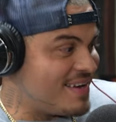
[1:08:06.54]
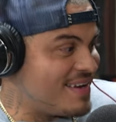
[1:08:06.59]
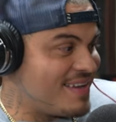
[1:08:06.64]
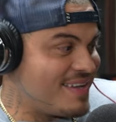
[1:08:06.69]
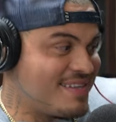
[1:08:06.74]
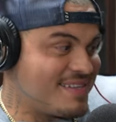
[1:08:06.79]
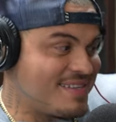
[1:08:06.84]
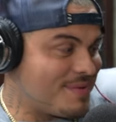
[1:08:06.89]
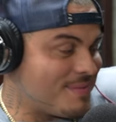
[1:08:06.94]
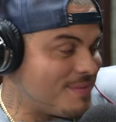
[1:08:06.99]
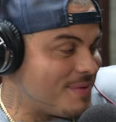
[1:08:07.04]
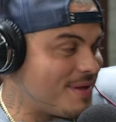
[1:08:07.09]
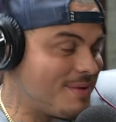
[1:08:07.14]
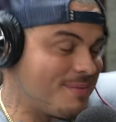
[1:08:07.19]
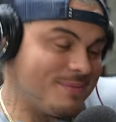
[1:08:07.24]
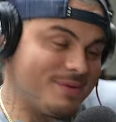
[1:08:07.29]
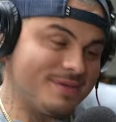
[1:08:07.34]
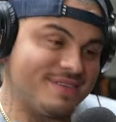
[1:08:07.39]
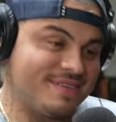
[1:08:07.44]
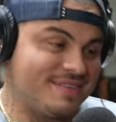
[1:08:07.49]
ain't easy,
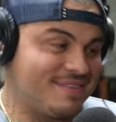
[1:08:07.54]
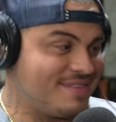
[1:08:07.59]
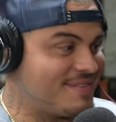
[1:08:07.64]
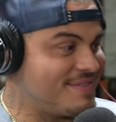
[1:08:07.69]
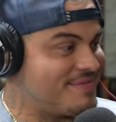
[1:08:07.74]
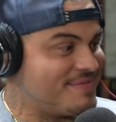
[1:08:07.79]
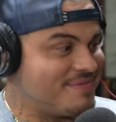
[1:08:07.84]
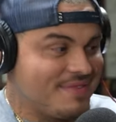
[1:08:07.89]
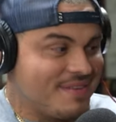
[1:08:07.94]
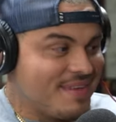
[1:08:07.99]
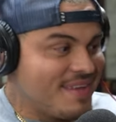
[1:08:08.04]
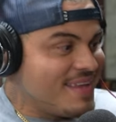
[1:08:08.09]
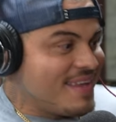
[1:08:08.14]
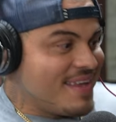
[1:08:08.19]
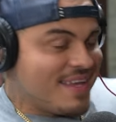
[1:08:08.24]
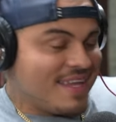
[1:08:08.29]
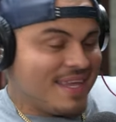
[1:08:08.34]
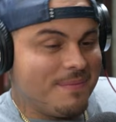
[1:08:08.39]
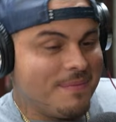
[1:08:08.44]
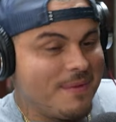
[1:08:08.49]
man, but just
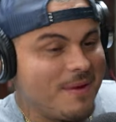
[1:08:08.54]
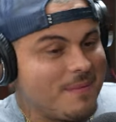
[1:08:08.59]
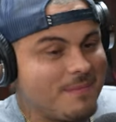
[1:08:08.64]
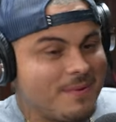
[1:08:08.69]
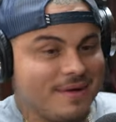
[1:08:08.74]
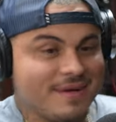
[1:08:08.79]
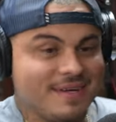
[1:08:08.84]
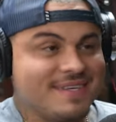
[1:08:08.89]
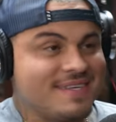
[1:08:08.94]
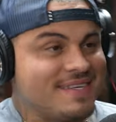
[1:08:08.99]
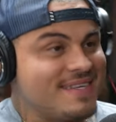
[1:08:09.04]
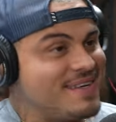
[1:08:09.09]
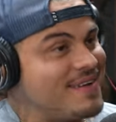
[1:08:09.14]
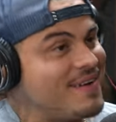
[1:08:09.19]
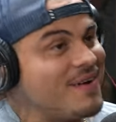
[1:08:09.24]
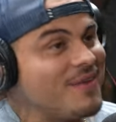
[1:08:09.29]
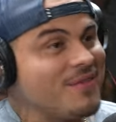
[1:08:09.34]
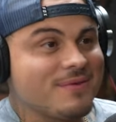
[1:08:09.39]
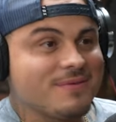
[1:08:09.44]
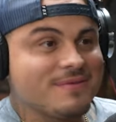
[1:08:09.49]
keep on pushing.
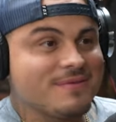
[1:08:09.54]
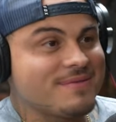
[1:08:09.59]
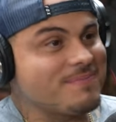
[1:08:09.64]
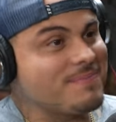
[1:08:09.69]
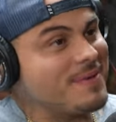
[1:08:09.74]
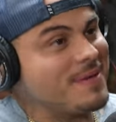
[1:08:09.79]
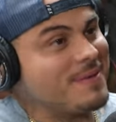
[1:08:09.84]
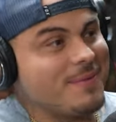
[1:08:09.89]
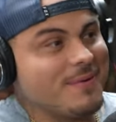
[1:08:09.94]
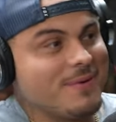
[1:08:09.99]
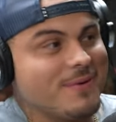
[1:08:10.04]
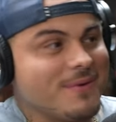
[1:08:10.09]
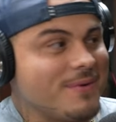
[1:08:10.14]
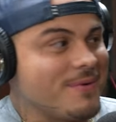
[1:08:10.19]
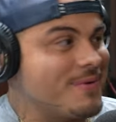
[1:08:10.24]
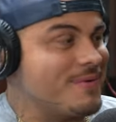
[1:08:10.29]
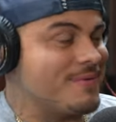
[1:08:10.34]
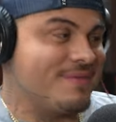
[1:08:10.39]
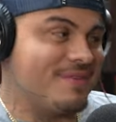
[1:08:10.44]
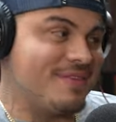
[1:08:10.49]
All those people
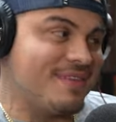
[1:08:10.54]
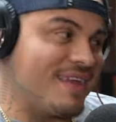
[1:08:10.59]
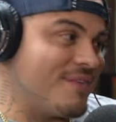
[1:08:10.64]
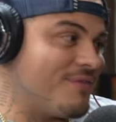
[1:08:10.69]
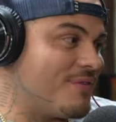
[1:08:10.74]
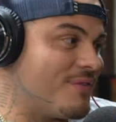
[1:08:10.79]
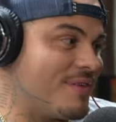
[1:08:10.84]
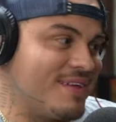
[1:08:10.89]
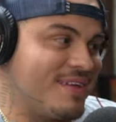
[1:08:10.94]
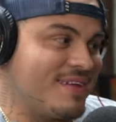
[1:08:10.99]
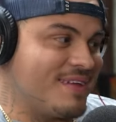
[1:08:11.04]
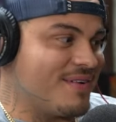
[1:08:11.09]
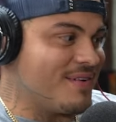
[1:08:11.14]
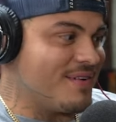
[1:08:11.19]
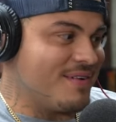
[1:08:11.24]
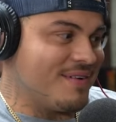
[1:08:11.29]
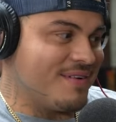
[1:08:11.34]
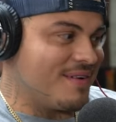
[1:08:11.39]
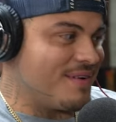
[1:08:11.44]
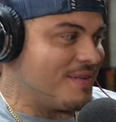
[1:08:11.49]
who definitely, you
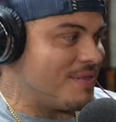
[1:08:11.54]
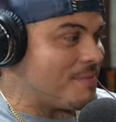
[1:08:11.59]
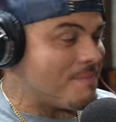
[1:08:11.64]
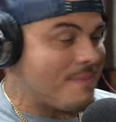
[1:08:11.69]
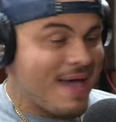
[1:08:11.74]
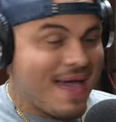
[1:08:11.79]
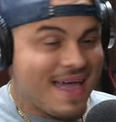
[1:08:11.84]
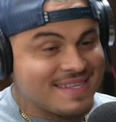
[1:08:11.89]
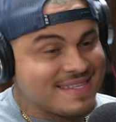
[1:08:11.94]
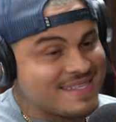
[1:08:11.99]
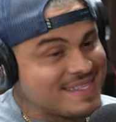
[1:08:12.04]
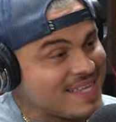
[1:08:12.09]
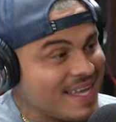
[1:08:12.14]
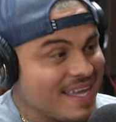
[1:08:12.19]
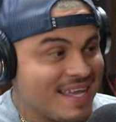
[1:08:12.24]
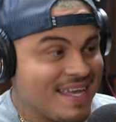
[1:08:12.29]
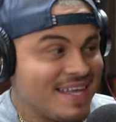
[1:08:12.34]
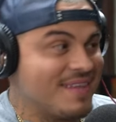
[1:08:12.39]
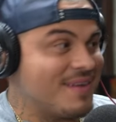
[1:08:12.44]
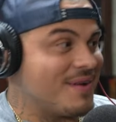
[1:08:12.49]
know, are the bad
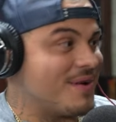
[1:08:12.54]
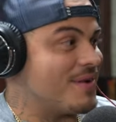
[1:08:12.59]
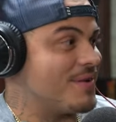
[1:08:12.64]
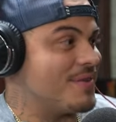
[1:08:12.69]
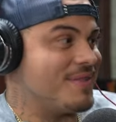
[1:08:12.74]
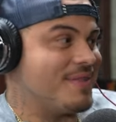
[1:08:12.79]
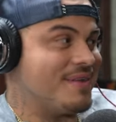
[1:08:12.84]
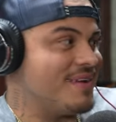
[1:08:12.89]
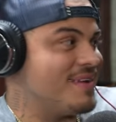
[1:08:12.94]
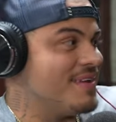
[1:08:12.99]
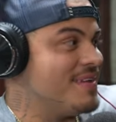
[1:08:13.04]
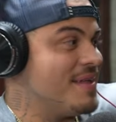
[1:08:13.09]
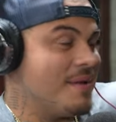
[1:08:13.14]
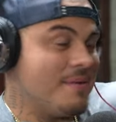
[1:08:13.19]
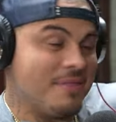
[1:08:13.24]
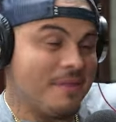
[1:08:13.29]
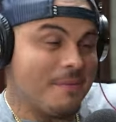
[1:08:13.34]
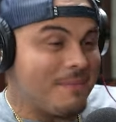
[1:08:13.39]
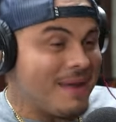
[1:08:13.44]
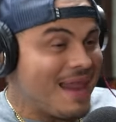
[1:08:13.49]
seed, are the,
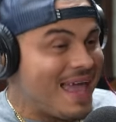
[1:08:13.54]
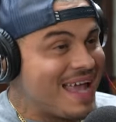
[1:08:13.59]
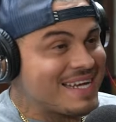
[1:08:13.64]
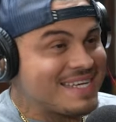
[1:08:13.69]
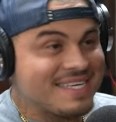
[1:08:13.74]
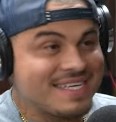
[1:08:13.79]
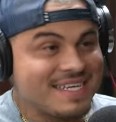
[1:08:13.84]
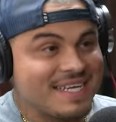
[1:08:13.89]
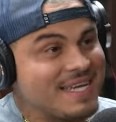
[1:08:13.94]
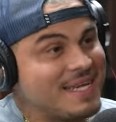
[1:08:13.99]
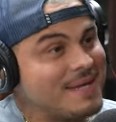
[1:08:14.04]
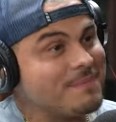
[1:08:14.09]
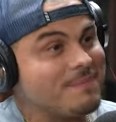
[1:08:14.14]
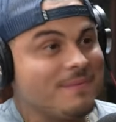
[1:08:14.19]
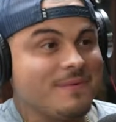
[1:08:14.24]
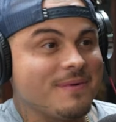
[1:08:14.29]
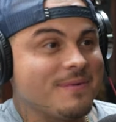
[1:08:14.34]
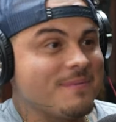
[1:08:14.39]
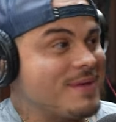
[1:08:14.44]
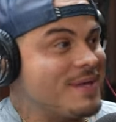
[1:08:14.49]
the black sheep.
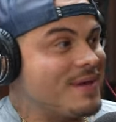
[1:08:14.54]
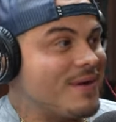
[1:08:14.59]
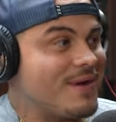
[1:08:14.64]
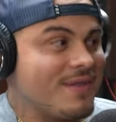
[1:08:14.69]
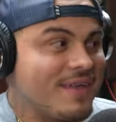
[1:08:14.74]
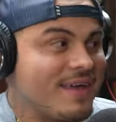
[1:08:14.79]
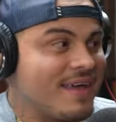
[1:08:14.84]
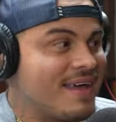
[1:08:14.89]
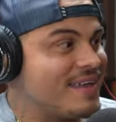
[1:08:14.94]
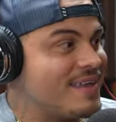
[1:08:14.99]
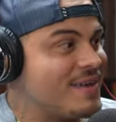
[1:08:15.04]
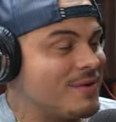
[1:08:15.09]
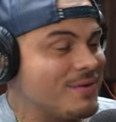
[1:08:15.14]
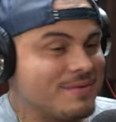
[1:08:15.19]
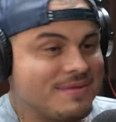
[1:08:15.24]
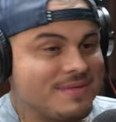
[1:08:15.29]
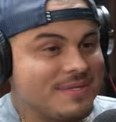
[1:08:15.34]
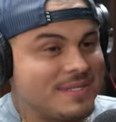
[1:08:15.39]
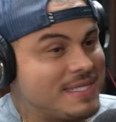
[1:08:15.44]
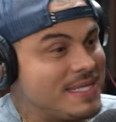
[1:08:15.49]
I mean, all that, you know,
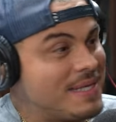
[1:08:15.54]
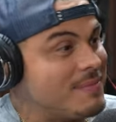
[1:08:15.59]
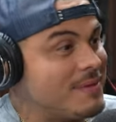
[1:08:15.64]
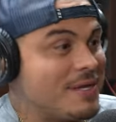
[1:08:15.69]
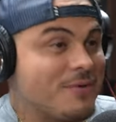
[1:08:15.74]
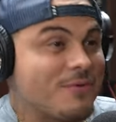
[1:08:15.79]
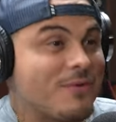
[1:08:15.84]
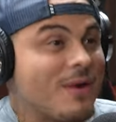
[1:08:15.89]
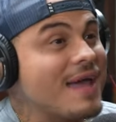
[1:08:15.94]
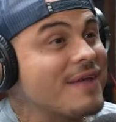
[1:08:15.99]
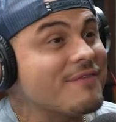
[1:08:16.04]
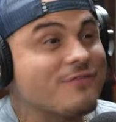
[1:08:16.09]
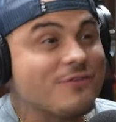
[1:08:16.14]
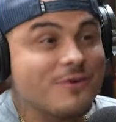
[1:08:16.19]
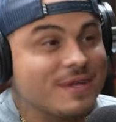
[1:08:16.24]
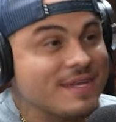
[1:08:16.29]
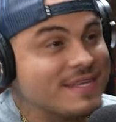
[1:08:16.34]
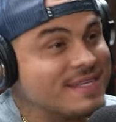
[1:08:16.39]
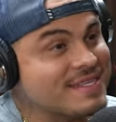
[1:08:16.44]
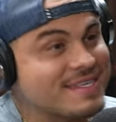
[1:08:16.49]
sibling
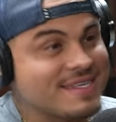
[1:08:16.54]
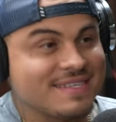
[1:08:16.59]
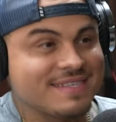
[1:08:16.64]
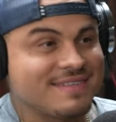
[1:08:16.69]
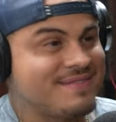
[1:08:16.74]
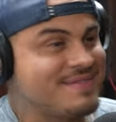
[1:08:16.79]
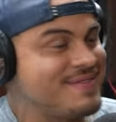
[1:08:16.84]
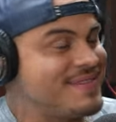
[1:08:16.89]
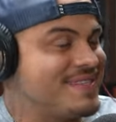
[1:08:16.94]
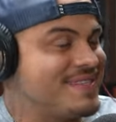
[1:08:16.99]
rivalries, because